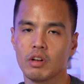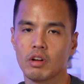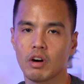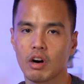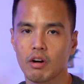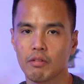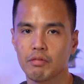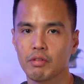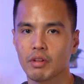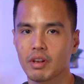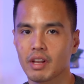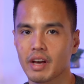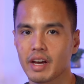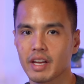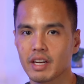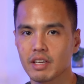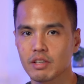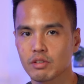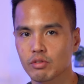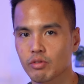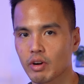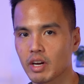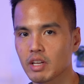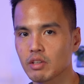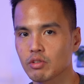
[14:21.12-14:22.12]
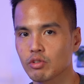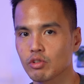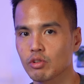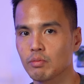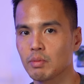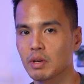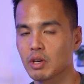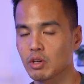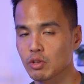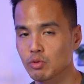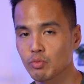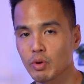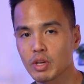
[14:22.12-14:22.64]
of the light is great too,
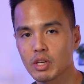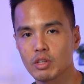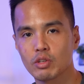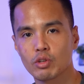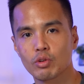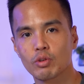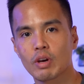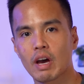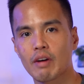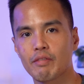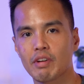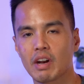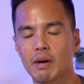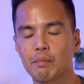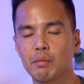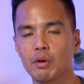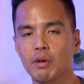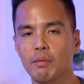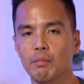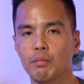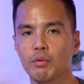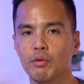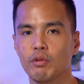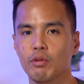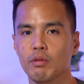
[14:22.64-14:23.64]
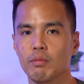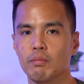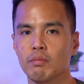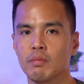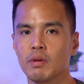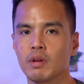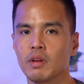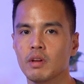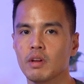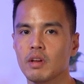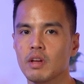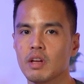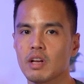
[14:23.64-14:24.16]
because when you do have it up on a boom,
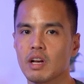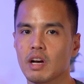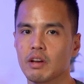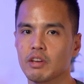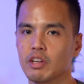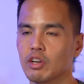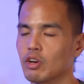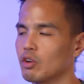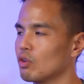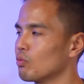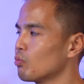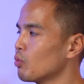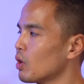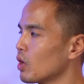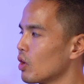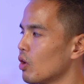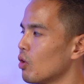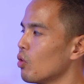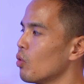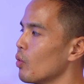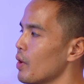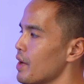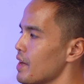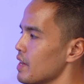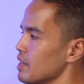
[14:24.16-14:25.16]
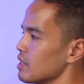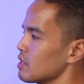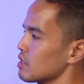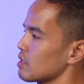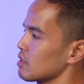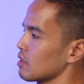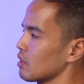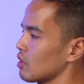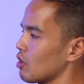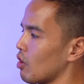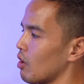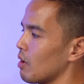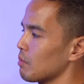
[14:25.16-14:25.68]
you don't want to
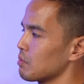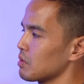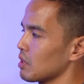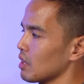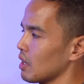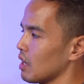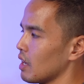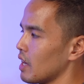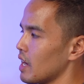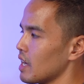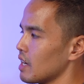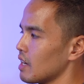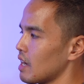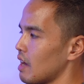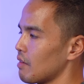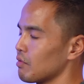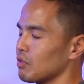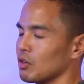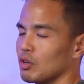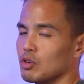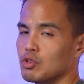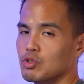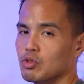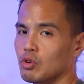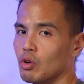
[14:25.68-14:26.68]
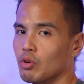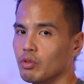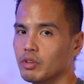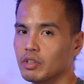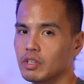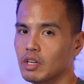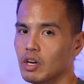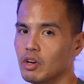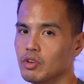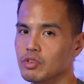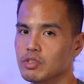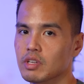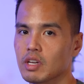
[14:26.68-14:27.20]
always go up to the light and have to control the
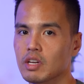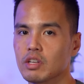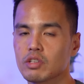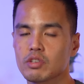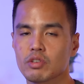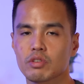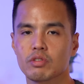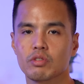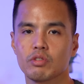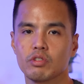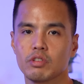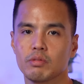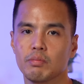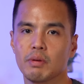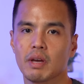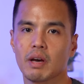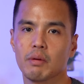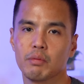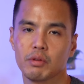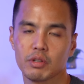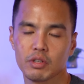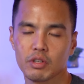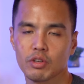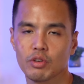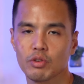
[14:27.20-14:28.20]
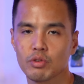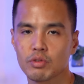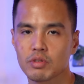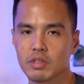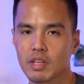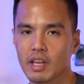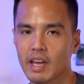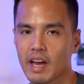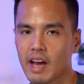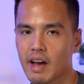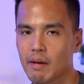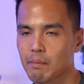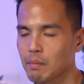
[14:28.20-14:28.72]
dials there. It's just good to be able to use
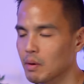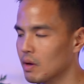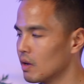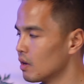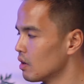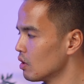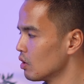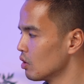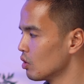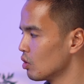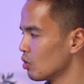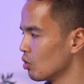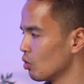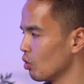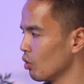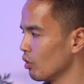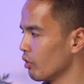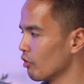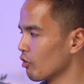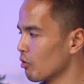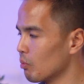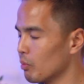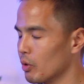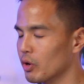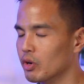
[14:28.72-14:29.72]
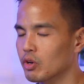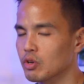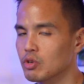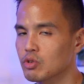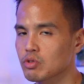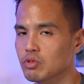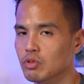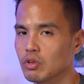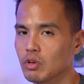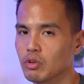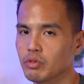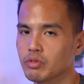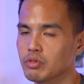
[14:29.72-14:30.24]
the app or the remote
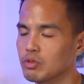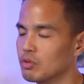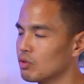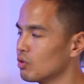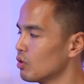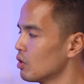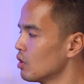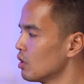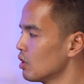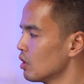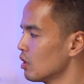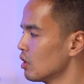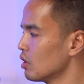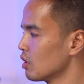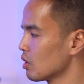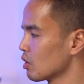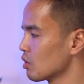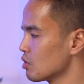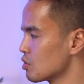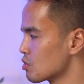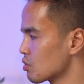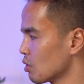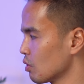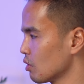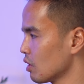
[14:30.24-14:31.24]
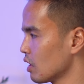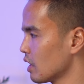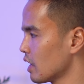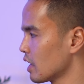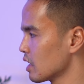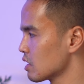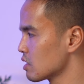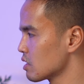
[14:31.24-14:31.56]
control to control the light